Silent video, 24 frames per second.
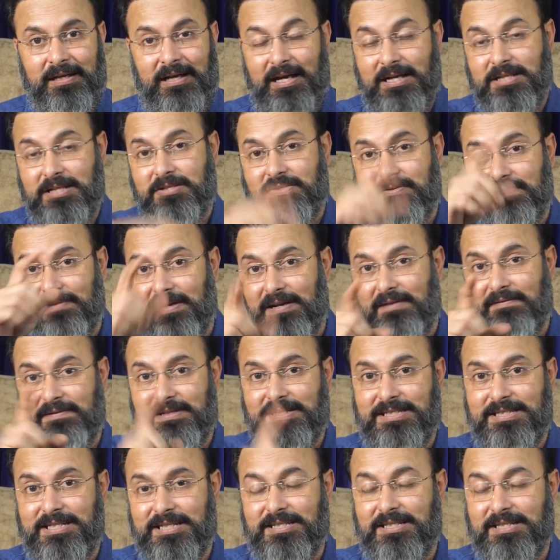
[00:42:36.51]
As 12
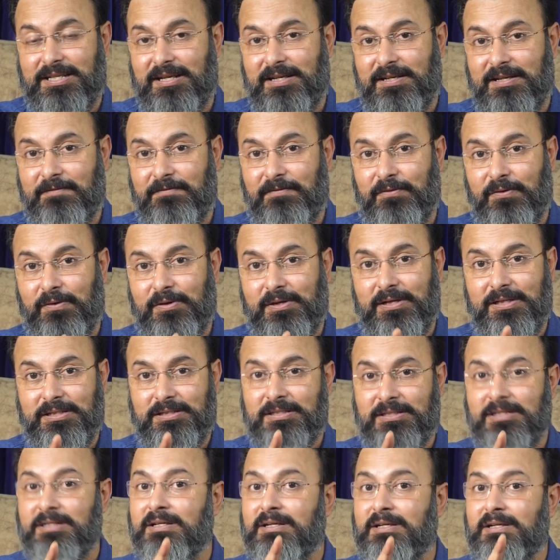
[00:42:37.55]
and 6 are in
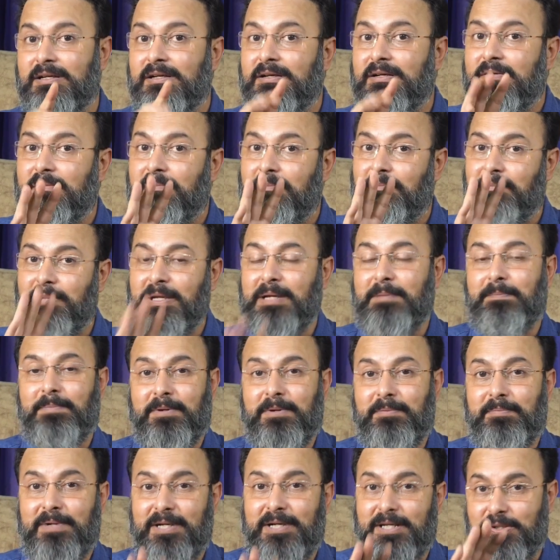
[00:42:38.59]
focus, be
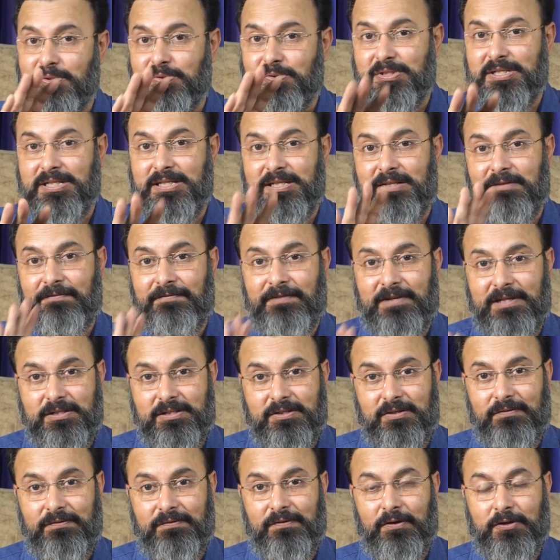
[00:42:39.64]
prepared to see the
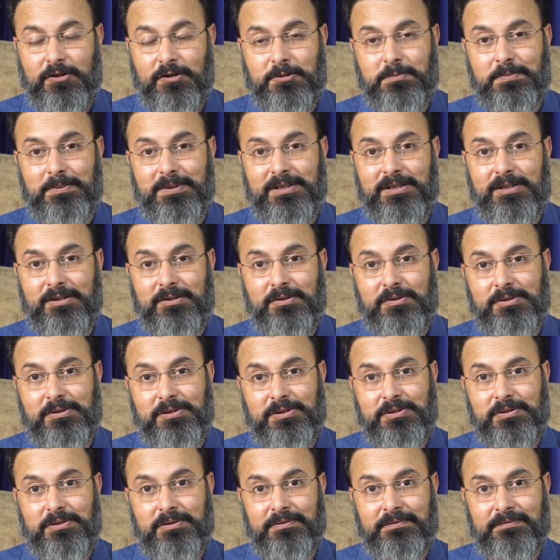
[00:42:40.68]
face of hospital
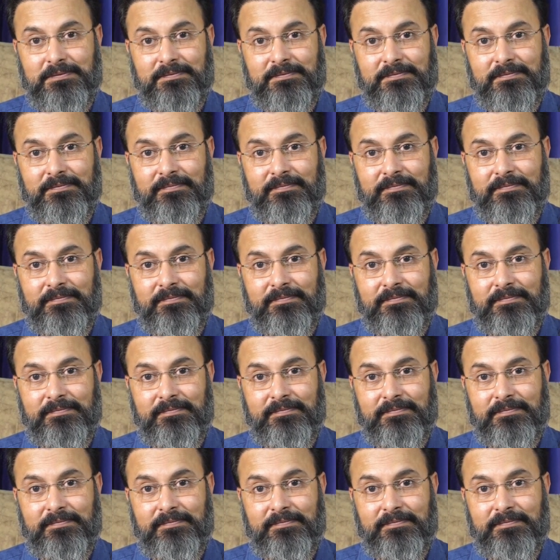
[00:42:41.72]
also.